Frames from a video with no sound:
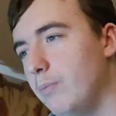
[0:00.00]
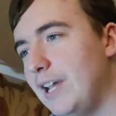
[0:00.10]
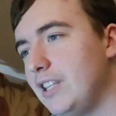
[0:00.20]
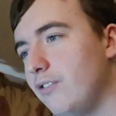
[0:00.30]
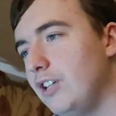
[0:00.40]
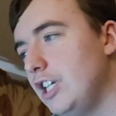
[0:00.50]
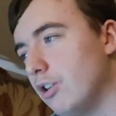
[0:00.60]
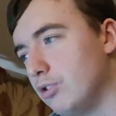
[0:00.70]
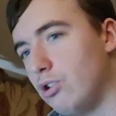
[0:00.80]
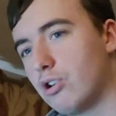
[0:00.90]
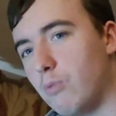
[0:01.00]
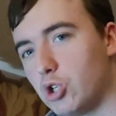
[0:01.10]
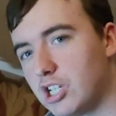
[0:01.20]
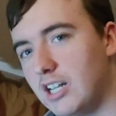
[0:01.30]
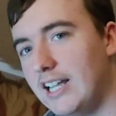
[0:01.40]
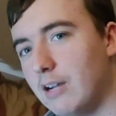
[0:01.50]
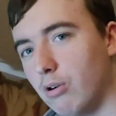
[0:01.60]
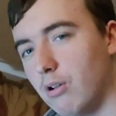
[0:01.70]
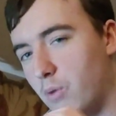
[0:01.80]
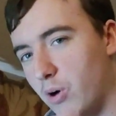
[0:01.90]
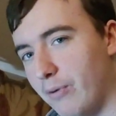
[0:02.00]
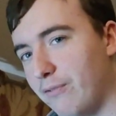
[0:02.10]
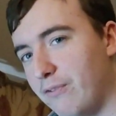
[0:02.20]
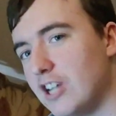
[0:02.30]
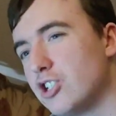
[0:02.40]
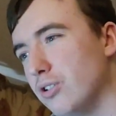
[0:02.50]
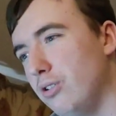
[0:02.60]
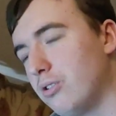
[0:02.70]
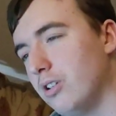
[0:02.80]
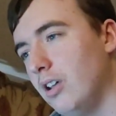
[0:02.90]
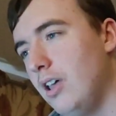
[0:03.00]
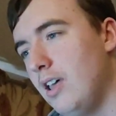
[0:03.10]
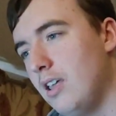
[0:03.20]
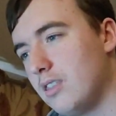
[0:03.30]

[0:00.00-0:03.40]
It'll make the videos look much clearer and more professional looking.